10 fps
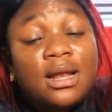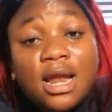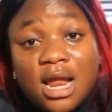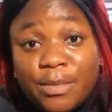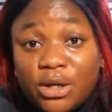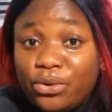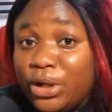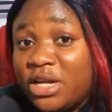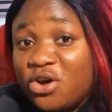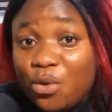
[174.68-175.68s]
let me know
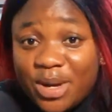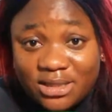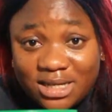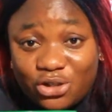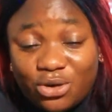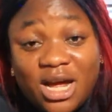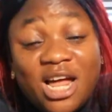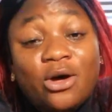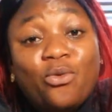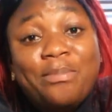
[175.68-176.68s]
in the comment section
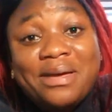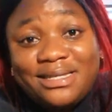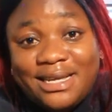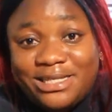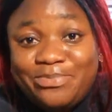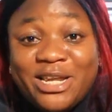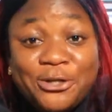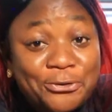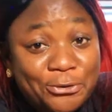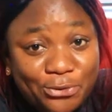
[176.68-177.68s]
and I'll best
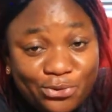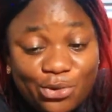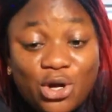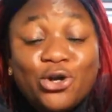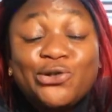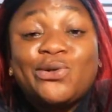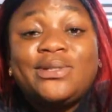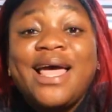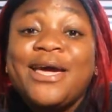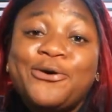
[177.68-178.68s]
explain it to you. So
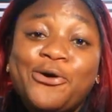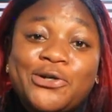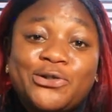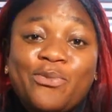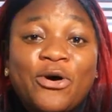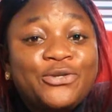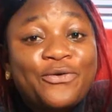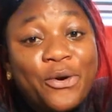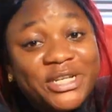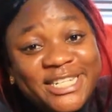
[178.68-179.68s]
thank you all so much
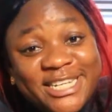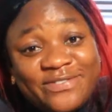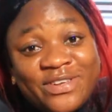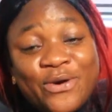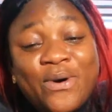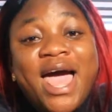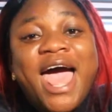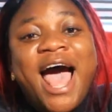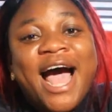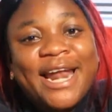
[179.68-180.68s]
for watching this video,
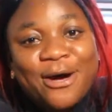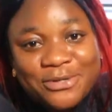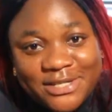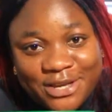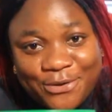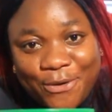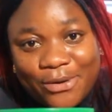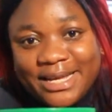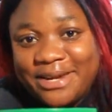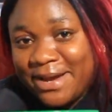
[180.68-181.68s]
and I will see you
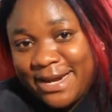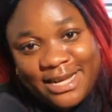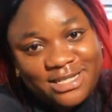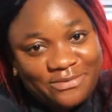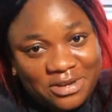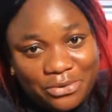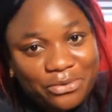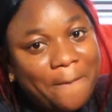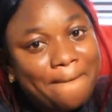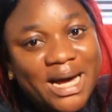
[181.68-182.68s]
all in my next
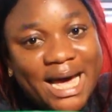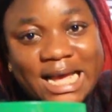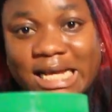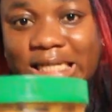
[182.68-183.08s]
video. Bye.